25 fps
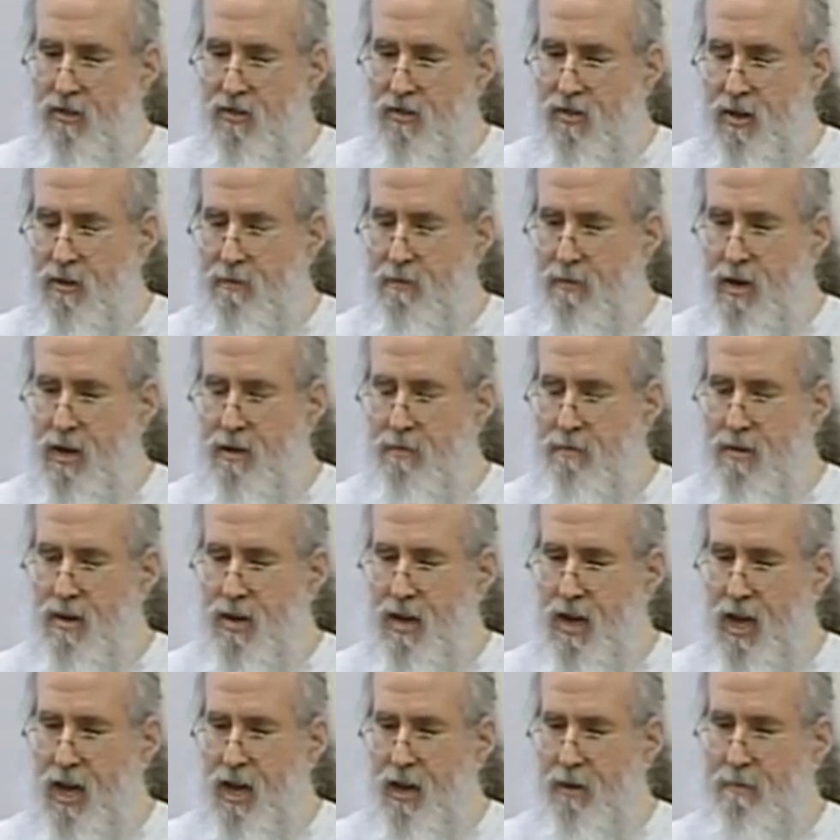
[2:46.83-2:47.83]
they might be
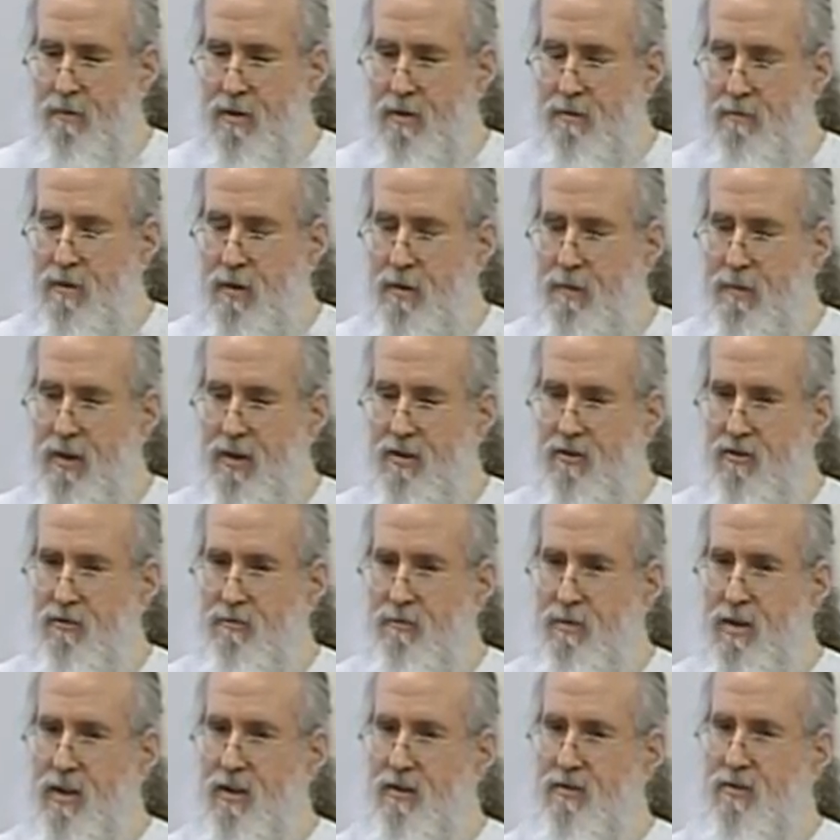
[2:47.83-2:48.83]
happy about life just
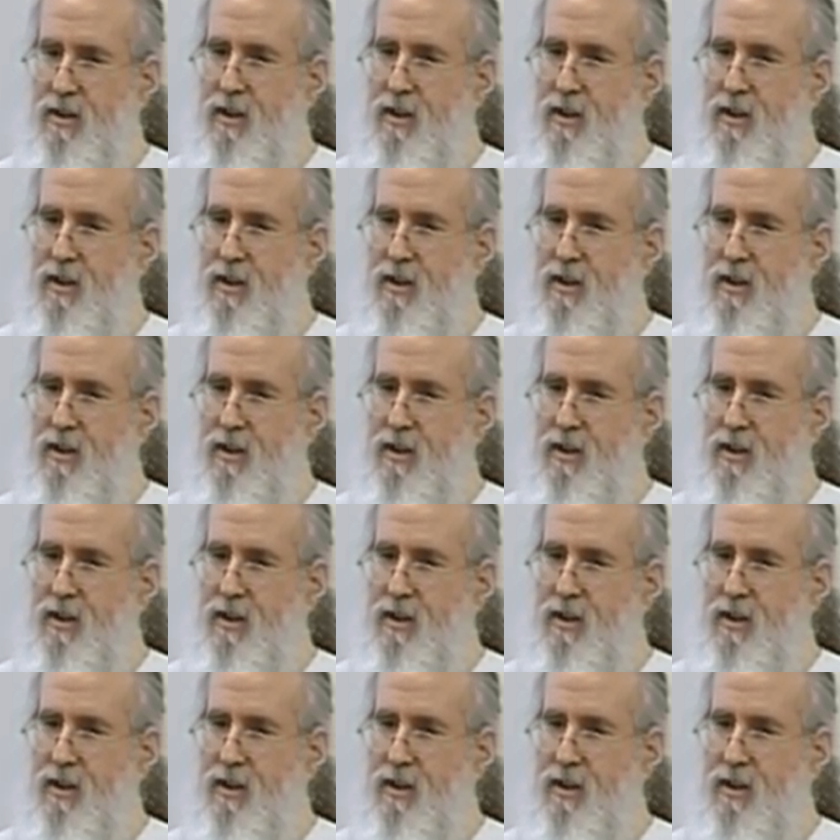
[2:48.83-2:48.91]
because